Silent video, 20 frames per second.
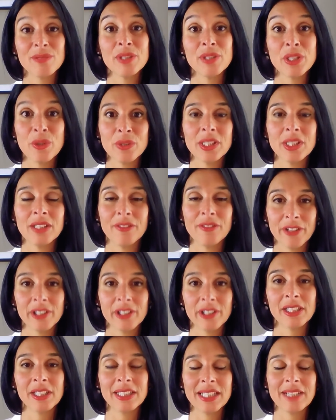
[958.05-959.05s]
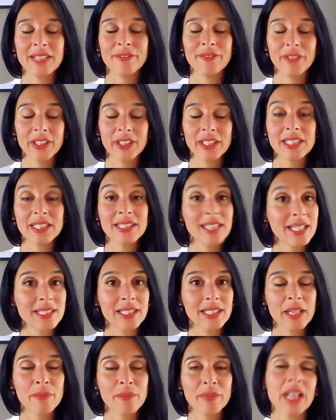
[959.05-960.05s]
we know that fairness
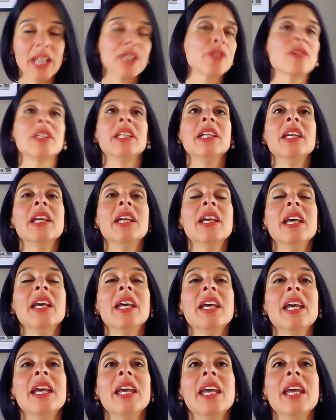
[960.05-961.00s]
doesn't come naturally.